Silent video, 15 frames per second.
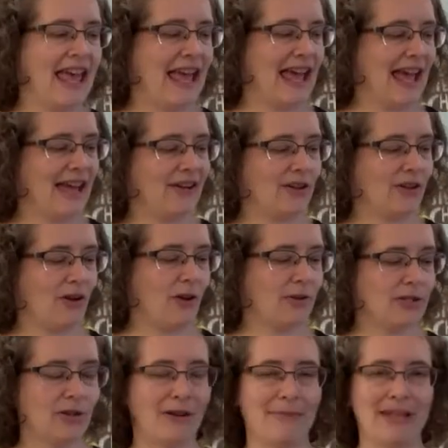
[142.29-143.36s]
And
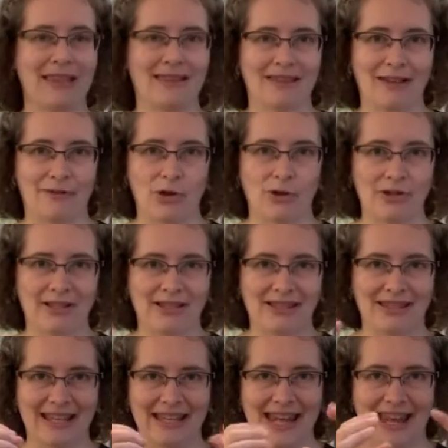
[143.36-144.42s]
also, I mean, of course,
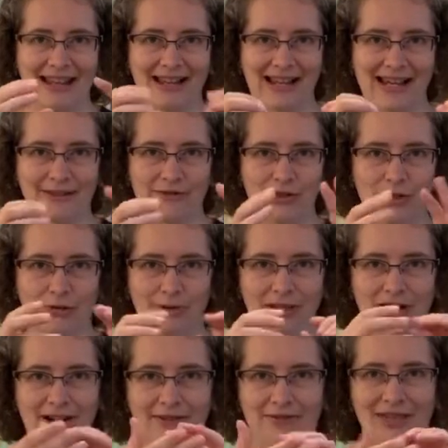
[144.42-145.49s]
they can't kind of do a
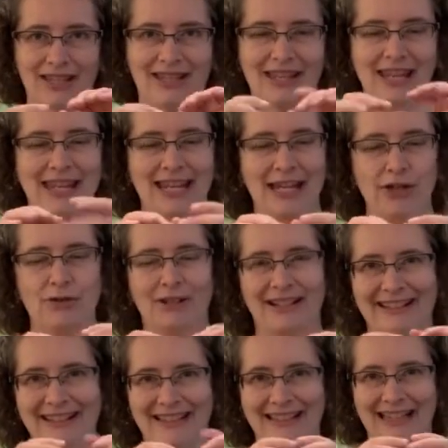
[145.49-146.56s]
lot of the
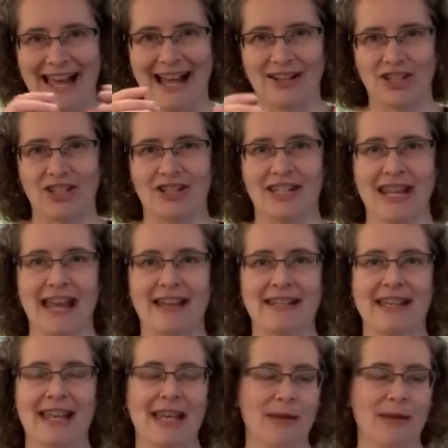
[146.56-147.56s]
intricate little actions yet,